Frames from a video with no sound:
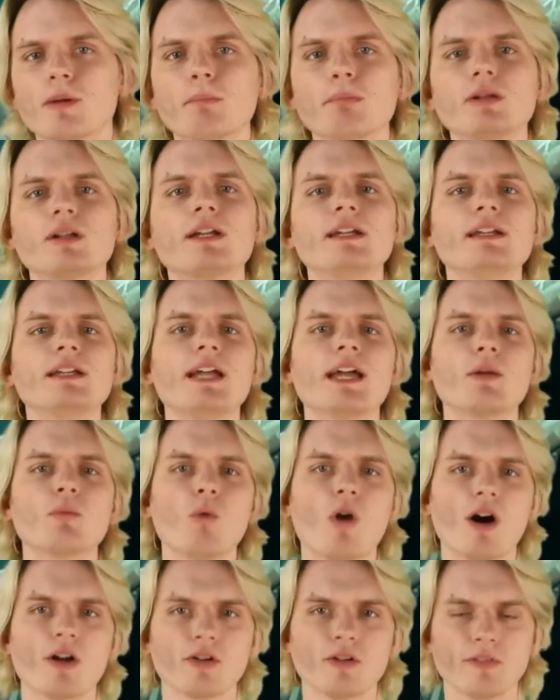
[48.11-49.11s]
completely in
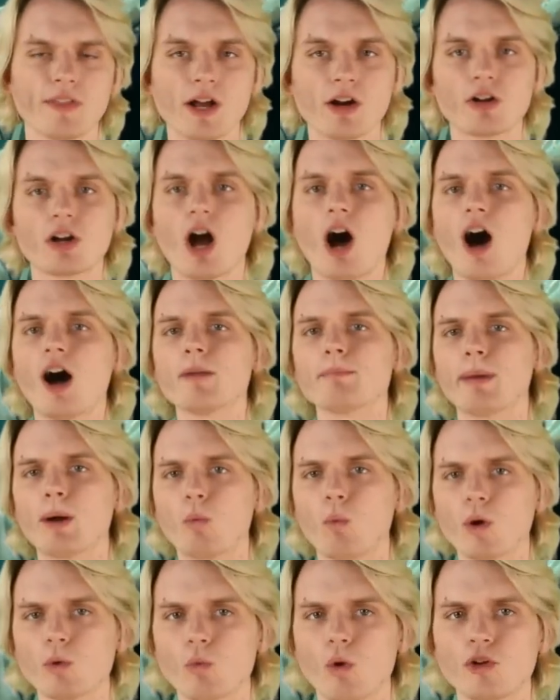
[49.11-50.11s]
water, they are caught by
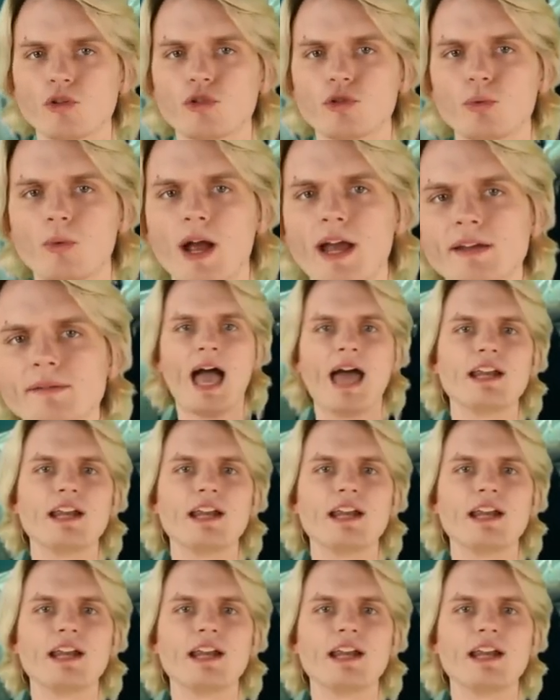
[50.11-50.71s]
1128.